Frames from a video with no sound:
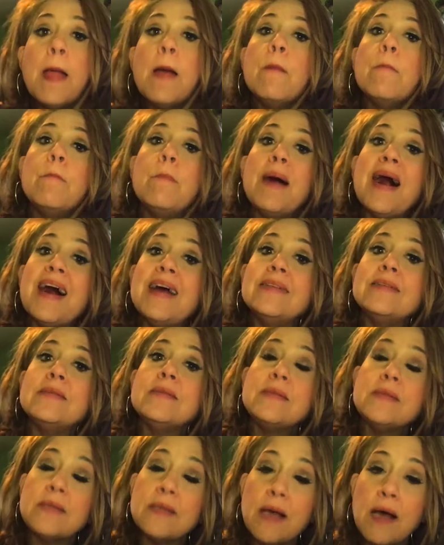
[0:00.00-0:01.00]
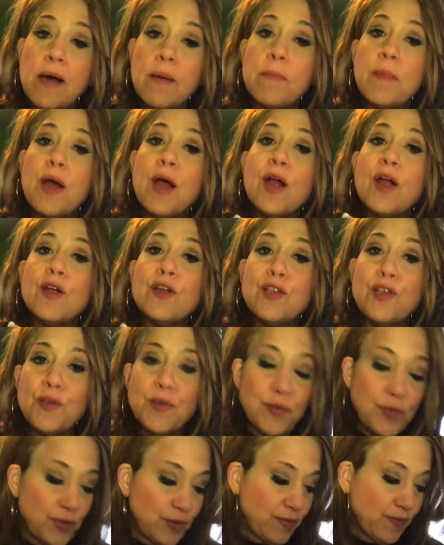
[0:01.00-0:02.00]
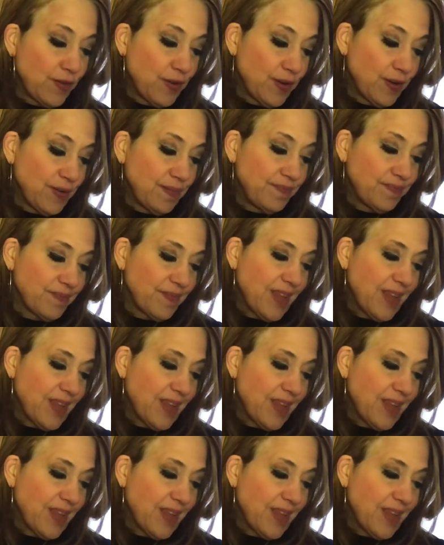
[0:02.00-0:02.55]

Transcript: but some are useful.